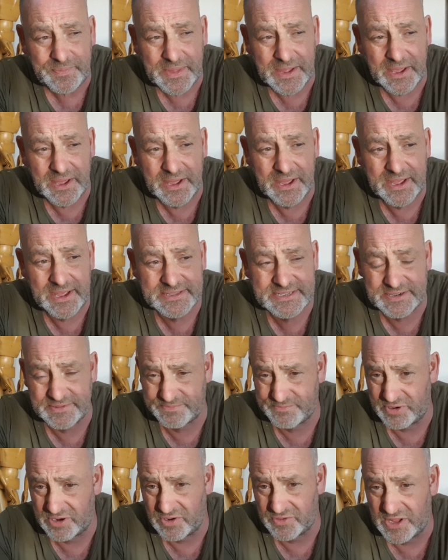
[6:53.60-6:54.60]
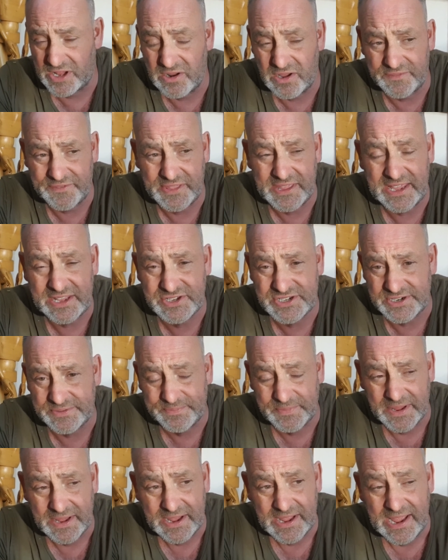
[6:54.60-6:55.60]
To prolong the life of the engine.
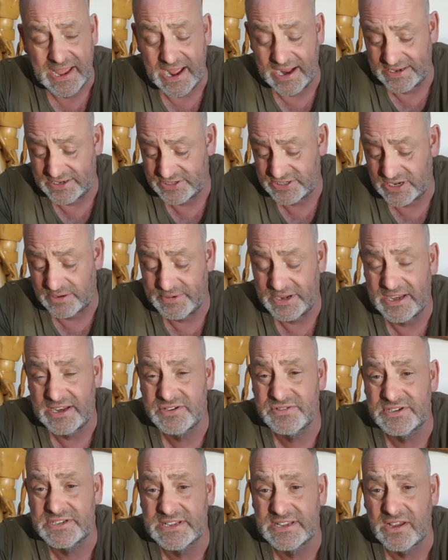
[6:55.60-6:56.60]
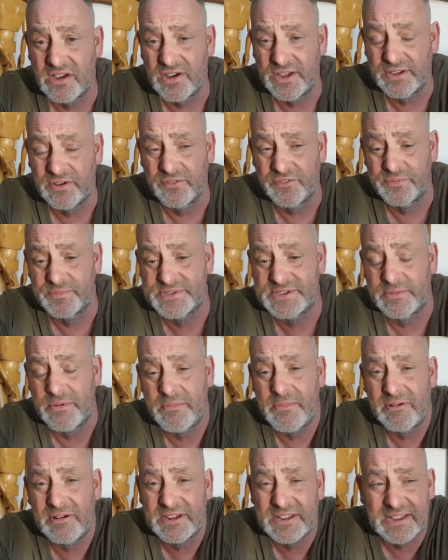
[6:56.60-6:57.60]
And he showed me an interesting article from some
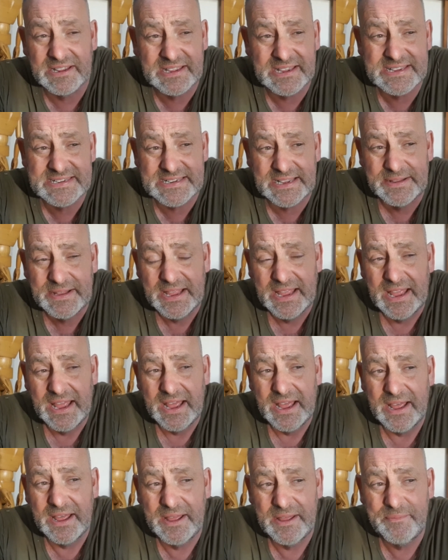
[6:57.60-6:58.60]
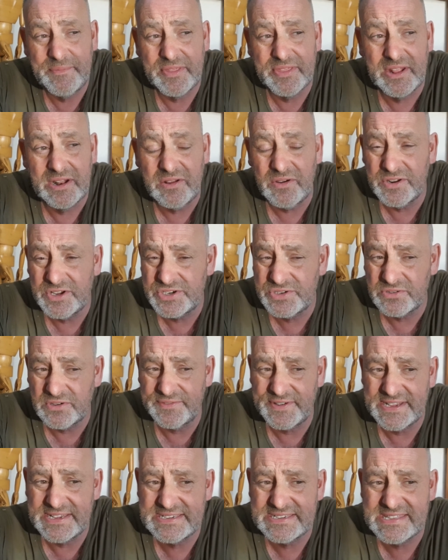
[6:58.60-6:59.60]
American geezer. The long and short of
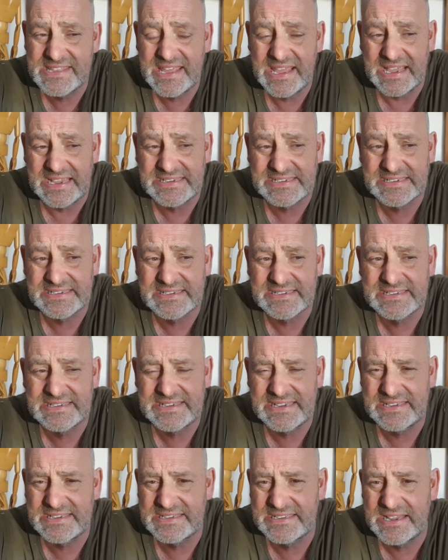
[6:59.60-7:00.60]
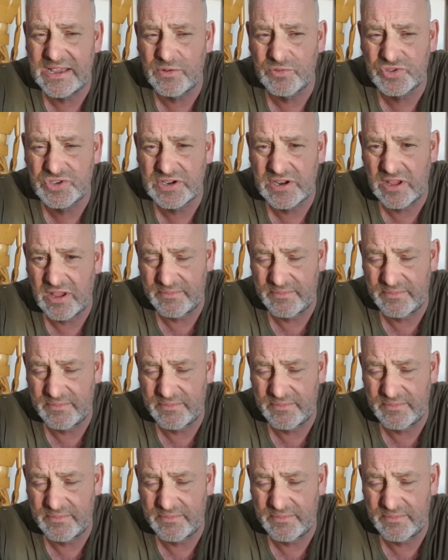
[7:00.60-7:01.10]
it is this: since the ultra low